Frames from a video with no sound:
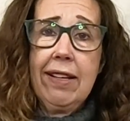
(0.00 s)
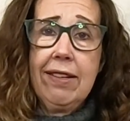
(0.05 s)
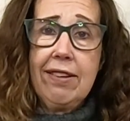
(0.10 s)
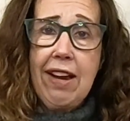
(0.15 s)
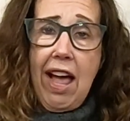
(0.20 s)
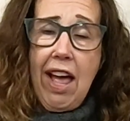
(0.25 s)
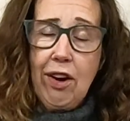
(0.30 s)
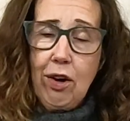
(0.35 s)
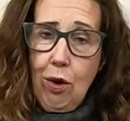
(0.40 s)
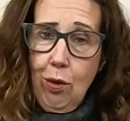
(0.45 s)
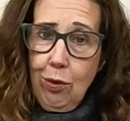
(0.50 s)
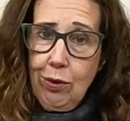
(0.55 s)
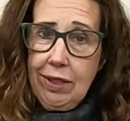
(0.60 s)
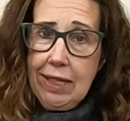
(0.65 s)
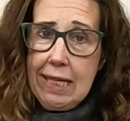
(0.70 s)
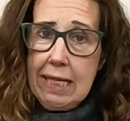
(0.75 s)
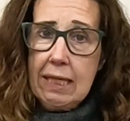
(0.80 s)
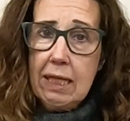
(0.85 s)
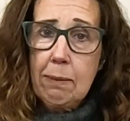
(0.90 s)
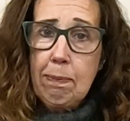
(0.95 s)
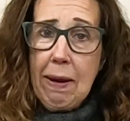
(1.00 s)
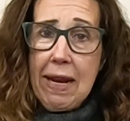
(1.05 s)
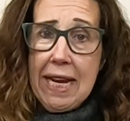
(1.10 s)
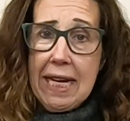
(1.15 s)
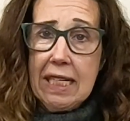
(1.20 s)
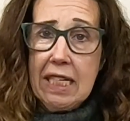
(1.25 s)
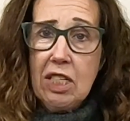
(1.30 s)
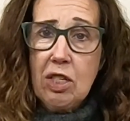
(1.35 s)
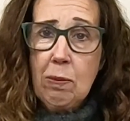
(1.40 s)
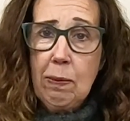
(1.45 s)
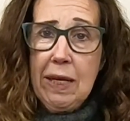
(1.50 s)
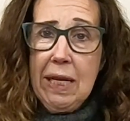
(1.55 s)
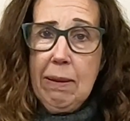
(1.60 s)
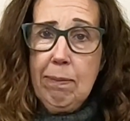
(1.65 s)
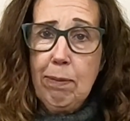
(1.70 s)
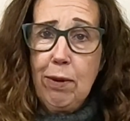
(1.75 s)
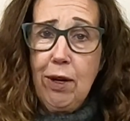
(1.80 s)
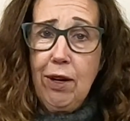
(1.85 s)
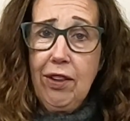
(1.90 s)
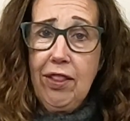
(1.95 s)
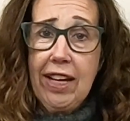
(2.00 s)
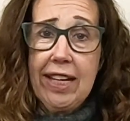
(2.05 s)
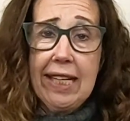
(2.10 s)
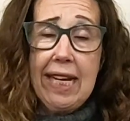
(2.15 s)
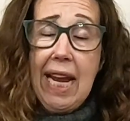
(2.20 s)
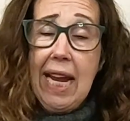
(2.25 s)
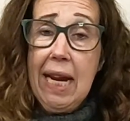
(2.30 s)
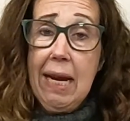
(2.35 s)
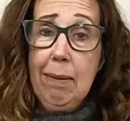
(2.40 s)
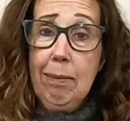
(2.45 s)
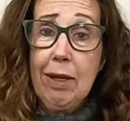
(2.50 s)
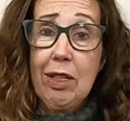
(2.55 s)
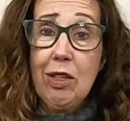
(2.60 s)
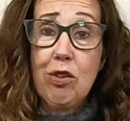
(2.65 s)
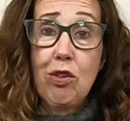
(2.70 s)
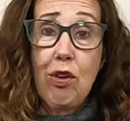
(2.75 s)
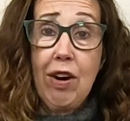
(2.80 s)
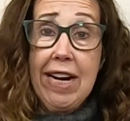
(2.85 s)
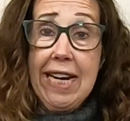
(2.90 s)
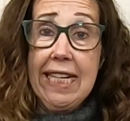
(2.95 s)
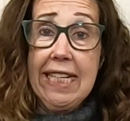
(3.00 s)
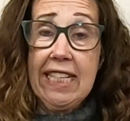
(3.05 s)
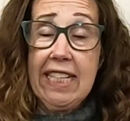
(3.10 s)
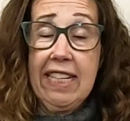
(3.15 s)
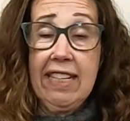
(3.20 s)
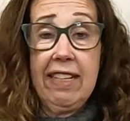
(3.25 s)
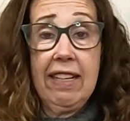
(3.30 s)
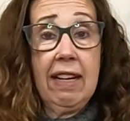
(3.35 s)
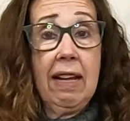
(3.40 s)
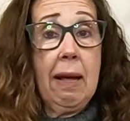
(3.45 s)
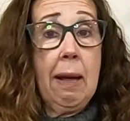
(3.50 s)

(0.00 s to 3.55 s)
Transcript: not only Spanish people that came and traded,